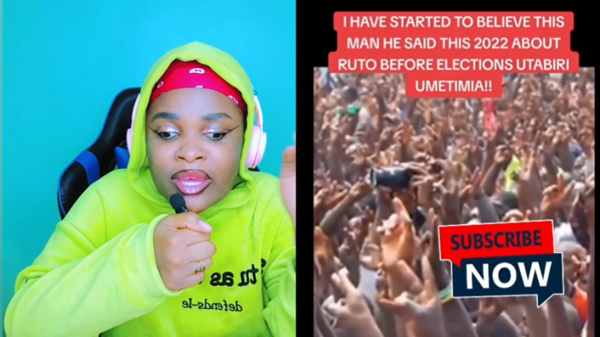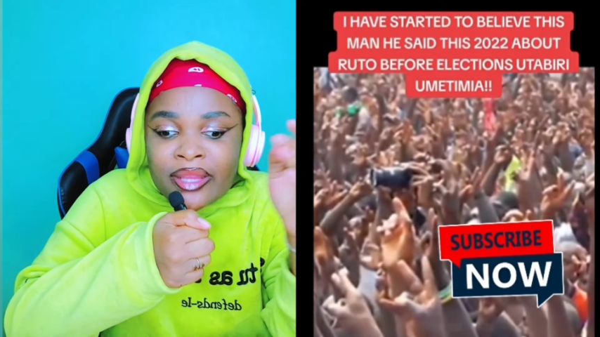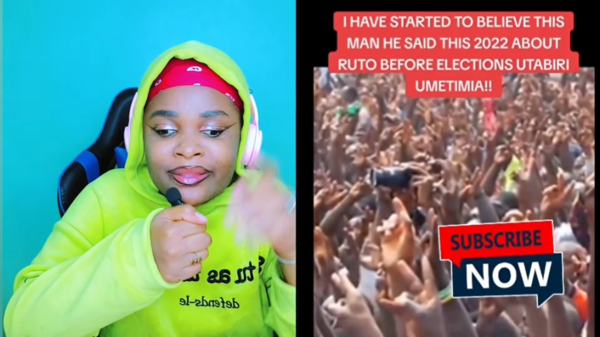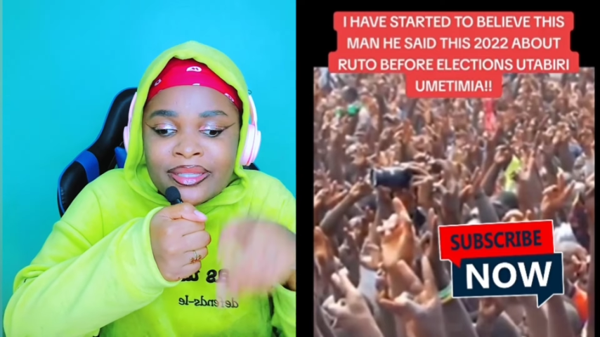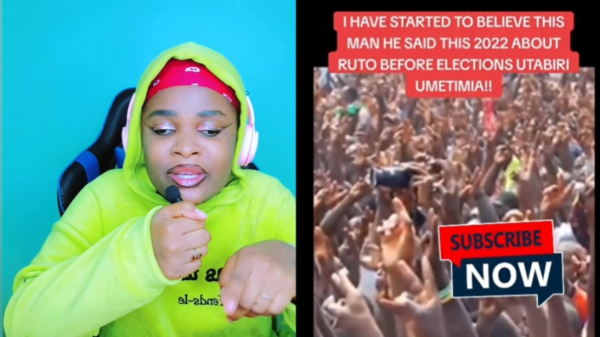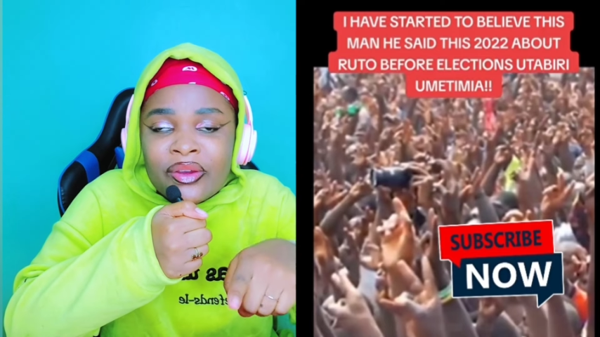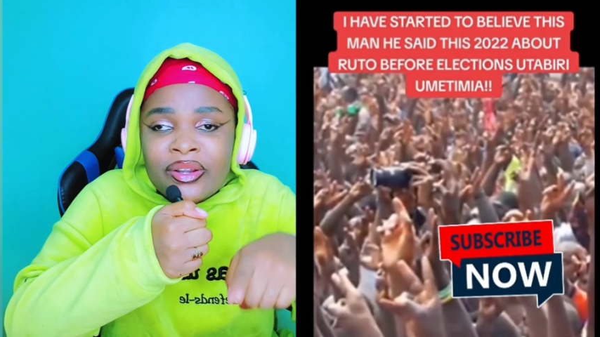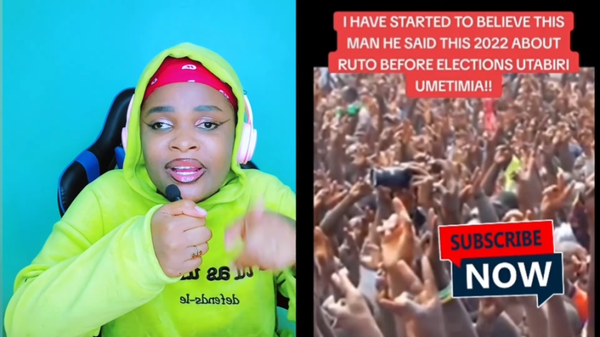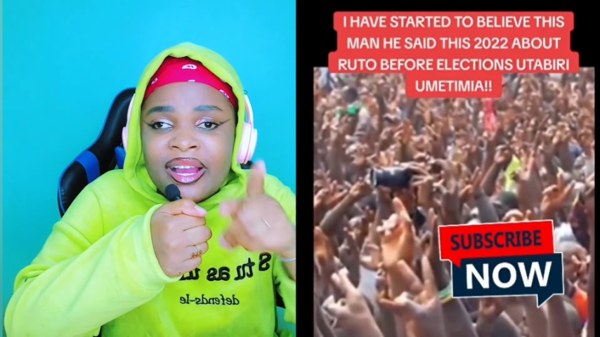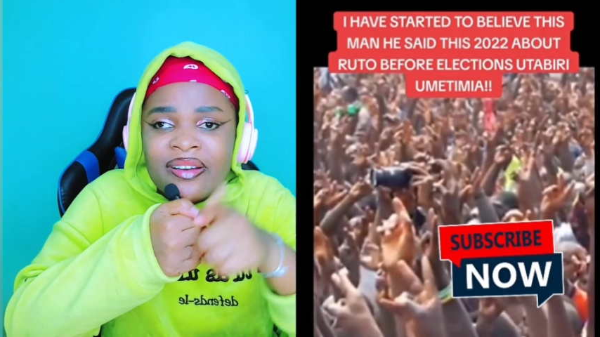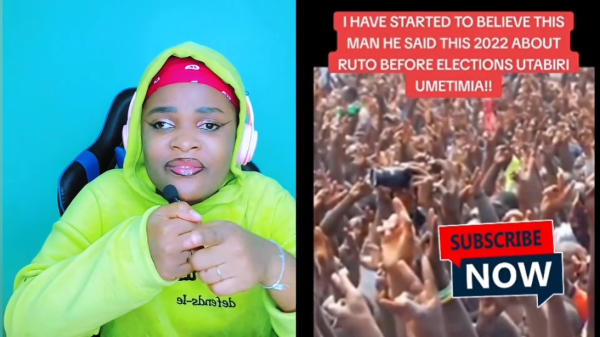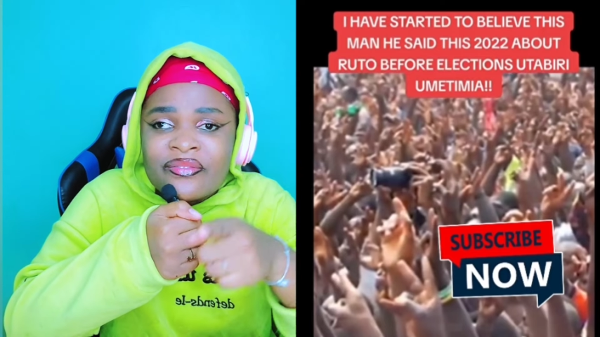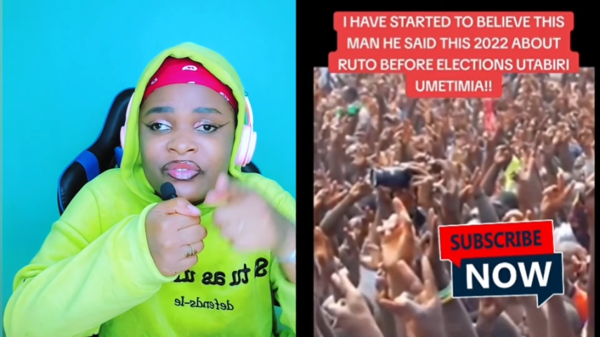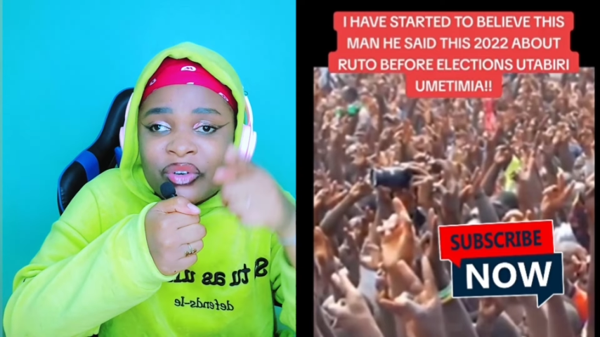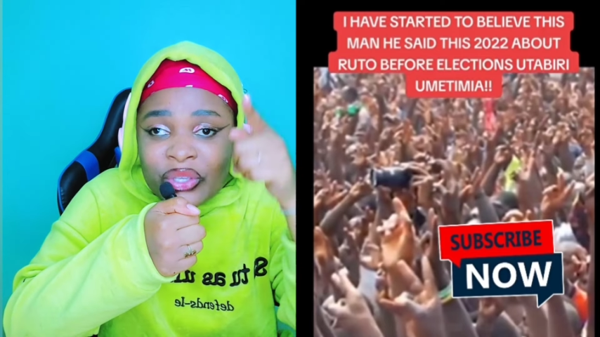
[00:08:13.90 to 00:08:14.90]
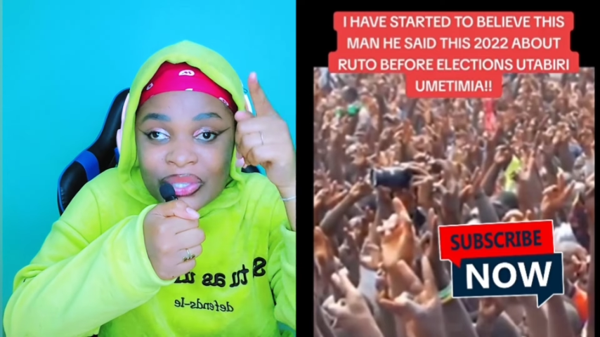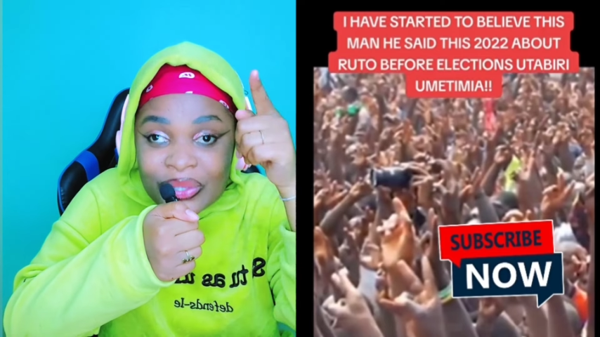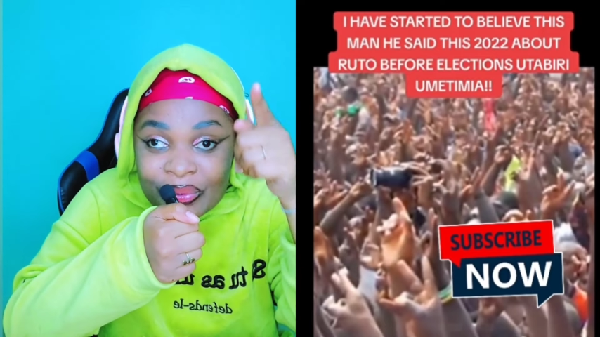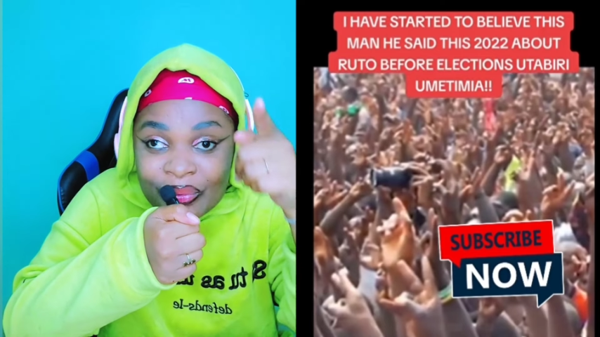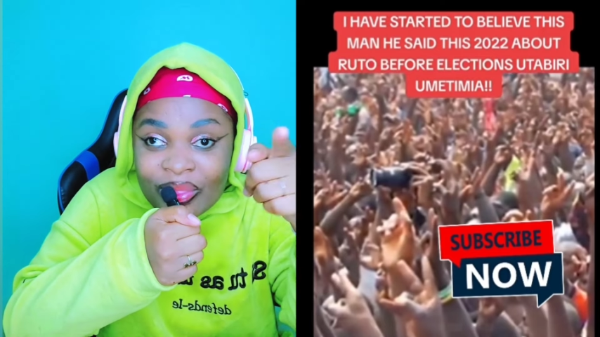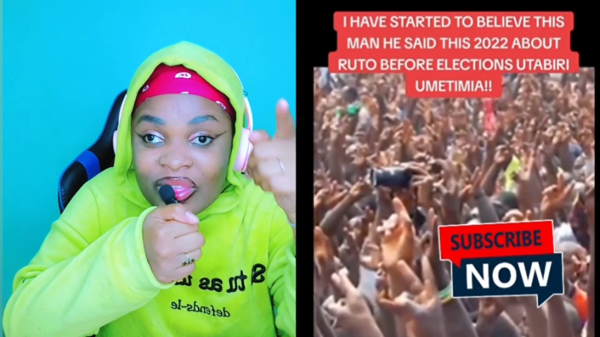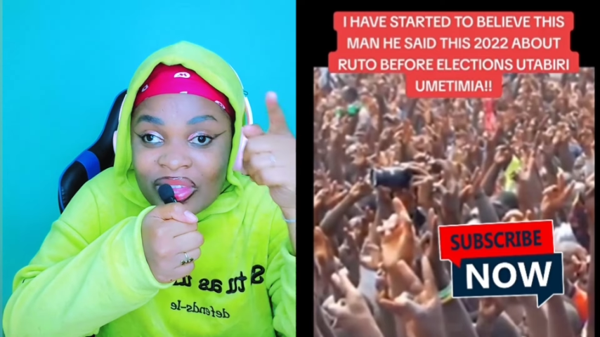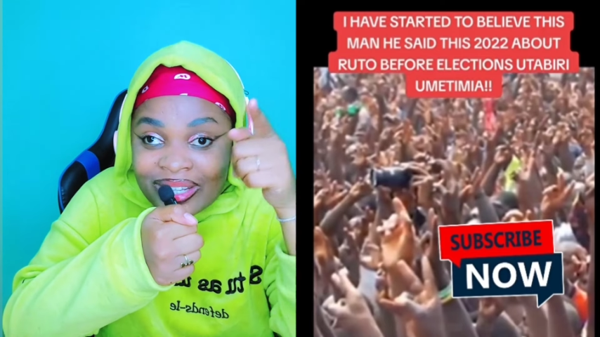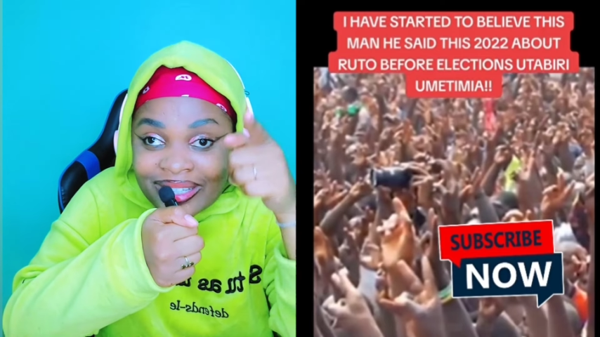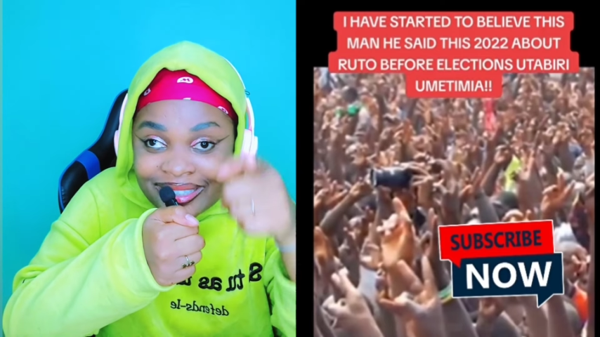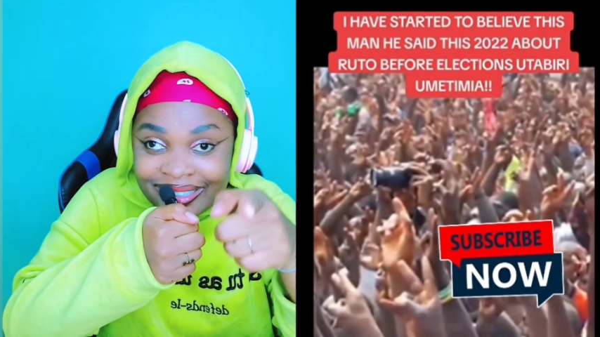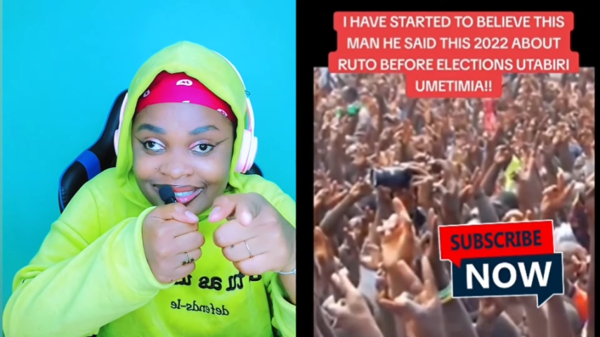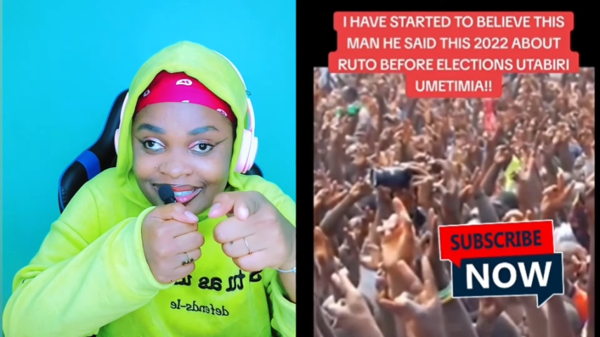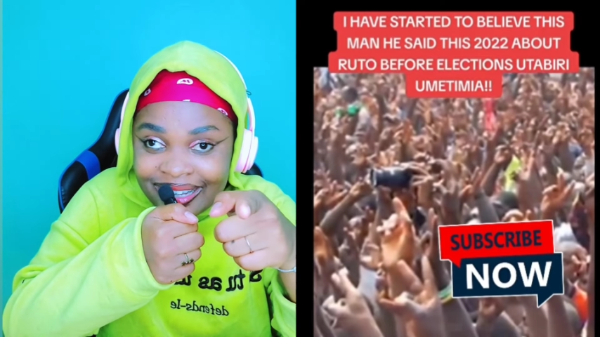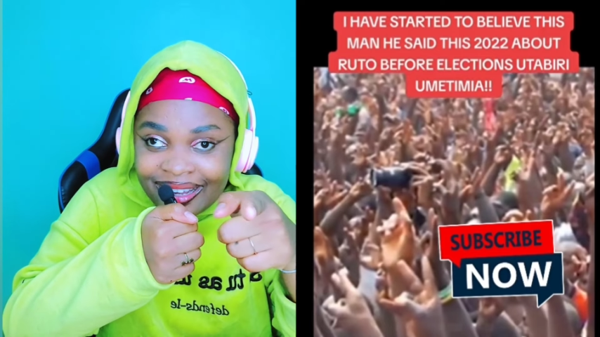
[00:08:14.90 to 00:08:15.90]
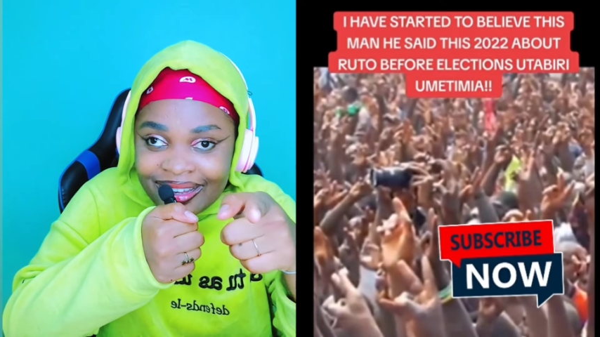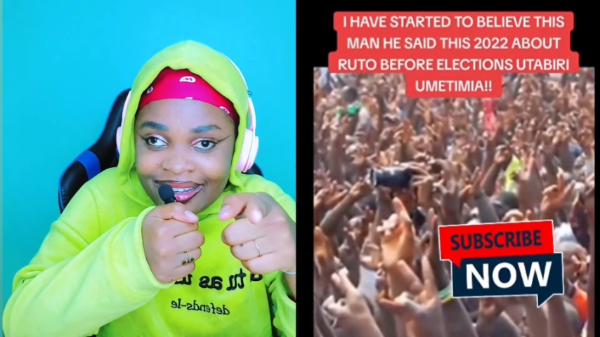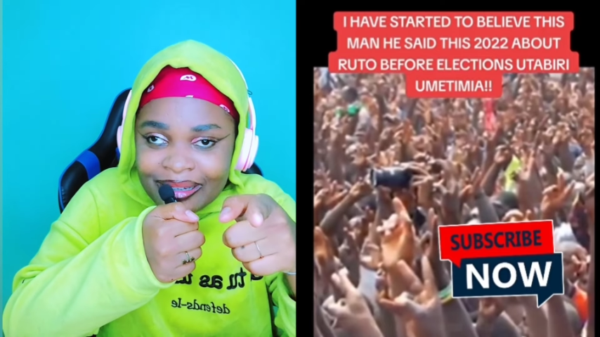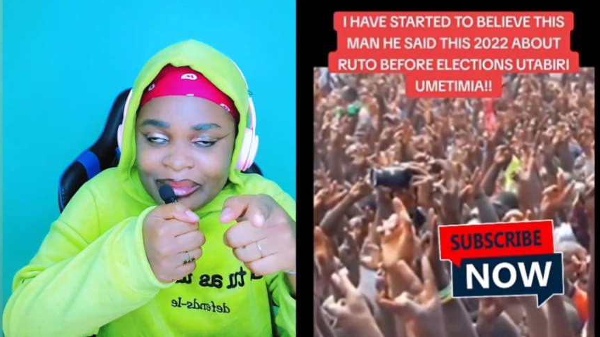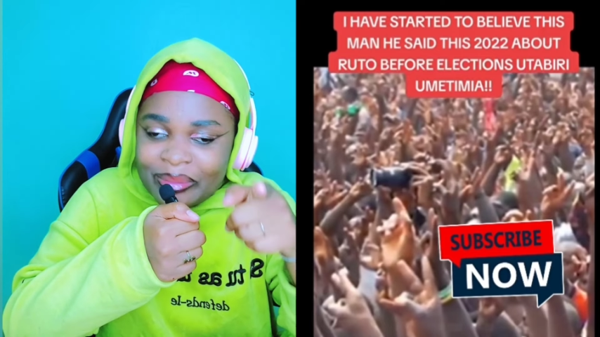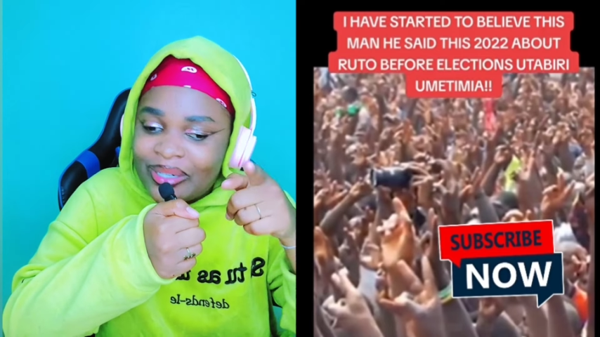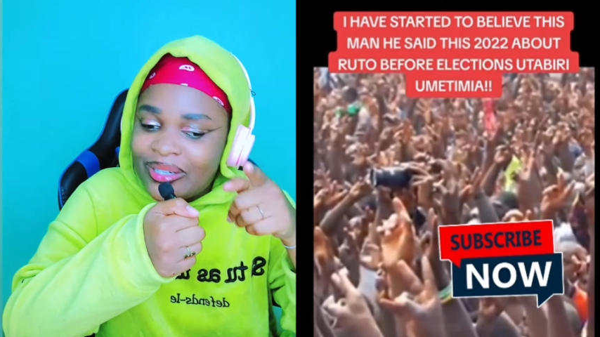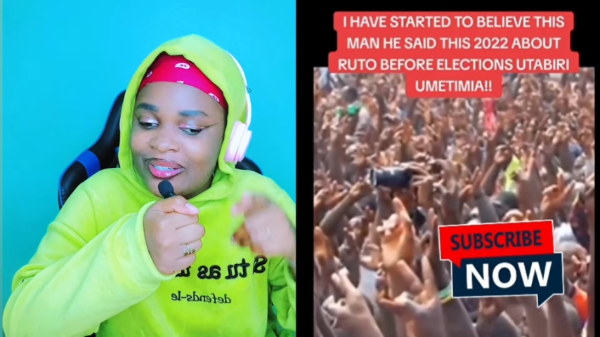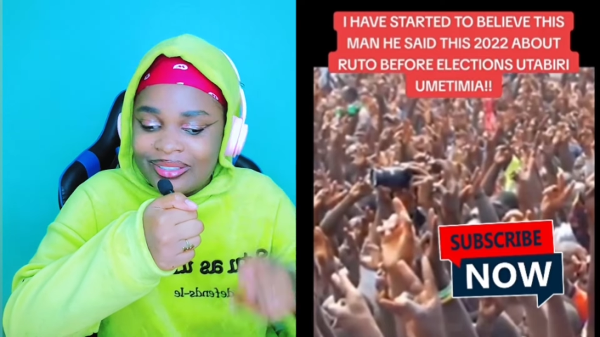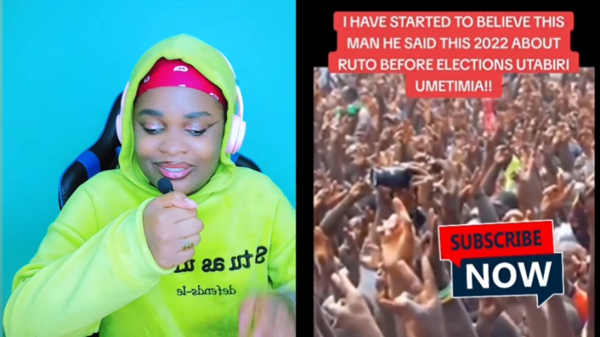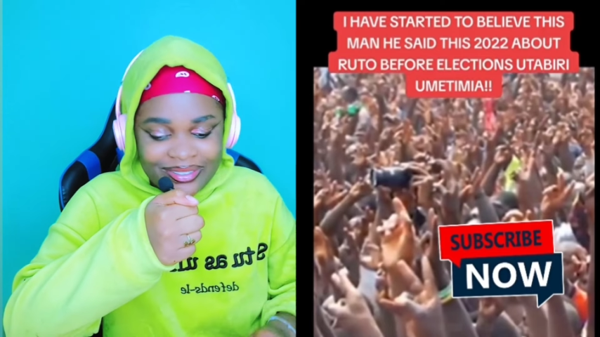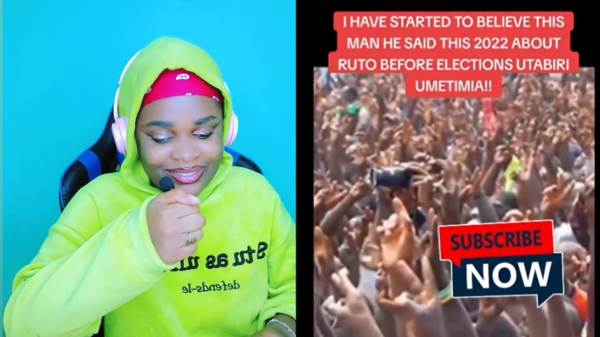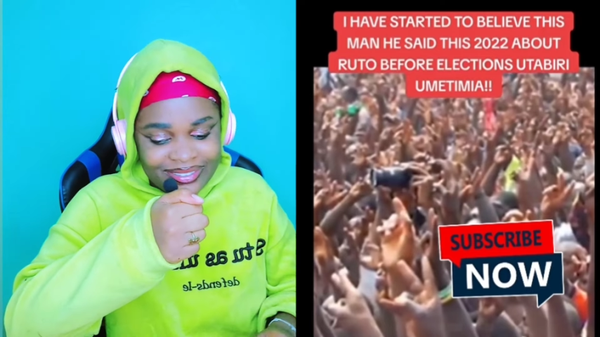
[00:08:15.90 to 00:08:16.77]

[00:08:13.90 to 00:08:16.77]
They're gonna come for you, the leader. Bro.